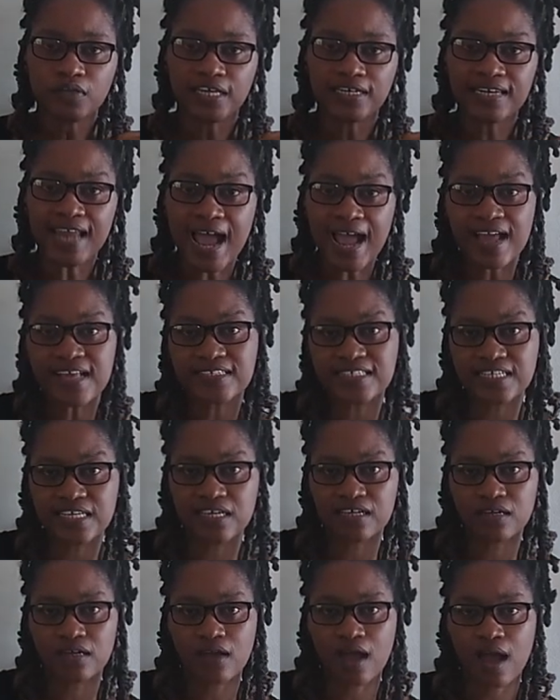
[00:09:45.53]

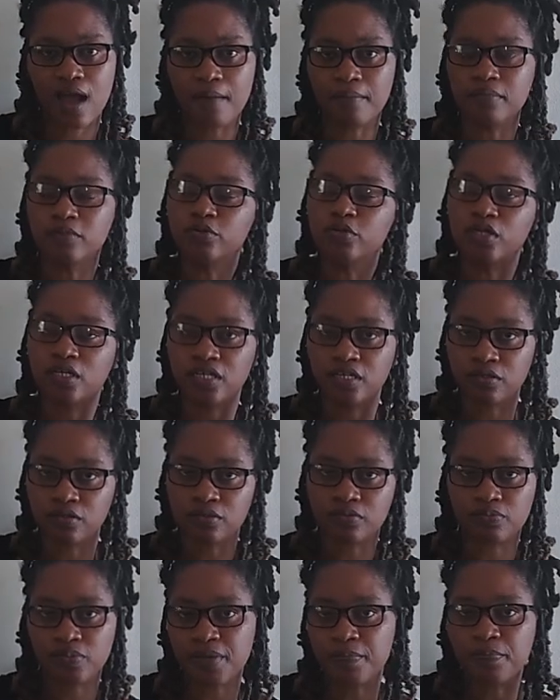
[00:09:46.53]
dieting,
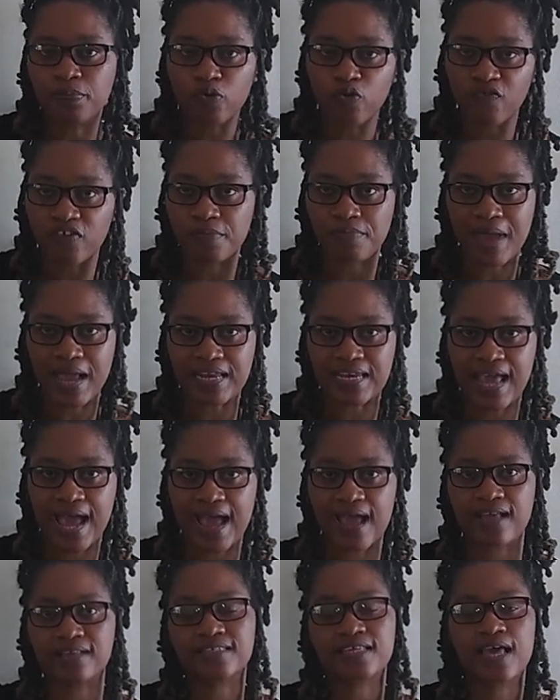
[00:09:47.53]
improving my
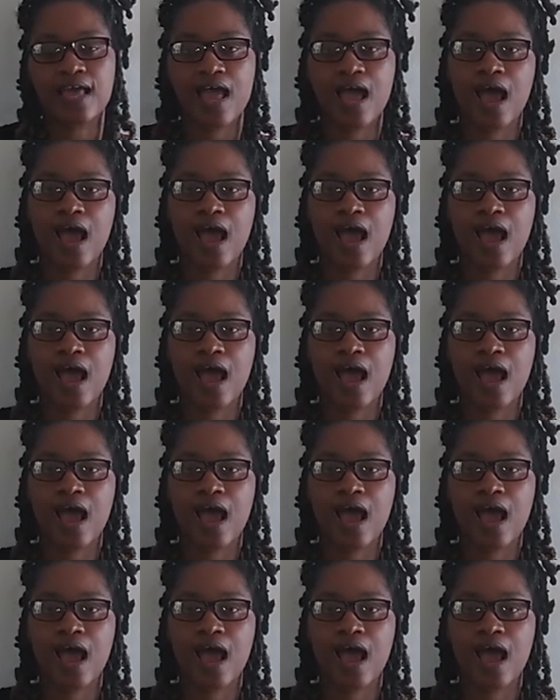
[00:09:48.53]
diet,